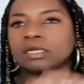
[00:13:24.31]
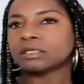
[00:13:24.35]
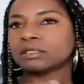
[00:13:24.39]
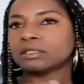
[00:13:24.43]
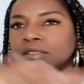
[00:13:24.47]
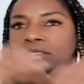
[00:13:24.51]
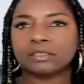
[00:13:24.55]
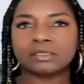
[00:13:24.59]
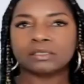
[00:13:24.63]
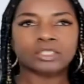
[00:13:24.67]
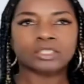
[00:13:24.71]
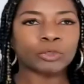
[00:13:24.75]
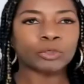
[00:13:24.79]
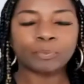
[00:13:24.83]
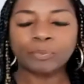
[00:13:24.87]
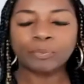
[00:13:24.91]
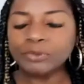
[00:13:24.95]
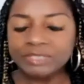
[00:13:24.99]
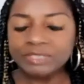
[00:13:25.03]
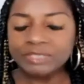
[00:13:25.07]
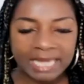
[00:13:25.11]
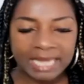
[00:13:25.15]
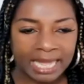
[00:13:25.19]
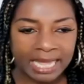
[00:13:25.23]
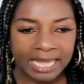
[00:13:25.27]
super
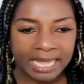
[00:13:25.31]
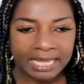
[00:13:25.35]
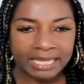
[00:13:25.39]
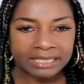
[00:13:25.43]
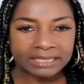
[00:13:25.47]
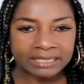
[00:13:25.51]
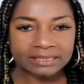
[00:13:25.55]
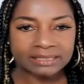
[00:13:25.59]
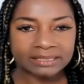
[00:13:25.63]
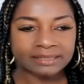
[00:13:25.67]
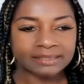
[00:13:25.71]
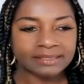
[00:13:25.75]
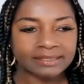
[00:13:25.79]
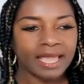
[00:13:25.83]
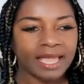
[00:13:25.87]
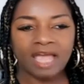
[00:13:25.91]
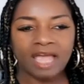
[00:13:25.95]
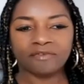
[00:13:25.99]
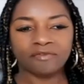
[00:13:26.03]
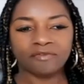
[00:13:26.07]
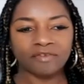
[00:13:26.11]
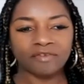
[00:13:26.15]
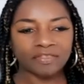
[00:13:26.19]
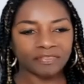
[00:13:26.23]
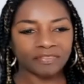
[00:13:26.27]
tens,
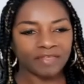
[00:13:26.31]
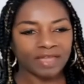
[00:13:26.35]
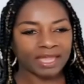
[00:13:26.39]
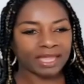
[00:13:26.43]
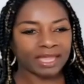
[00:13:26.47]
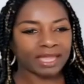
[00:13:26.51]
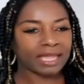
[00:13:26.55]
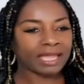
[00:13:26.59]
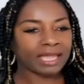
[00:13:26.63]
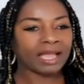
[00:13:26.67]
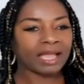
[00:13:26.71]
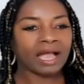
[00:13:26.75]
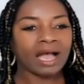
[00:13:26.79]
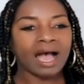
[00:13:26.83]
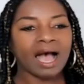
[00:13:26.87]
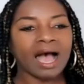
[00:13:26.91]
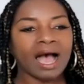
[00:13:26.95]
everything.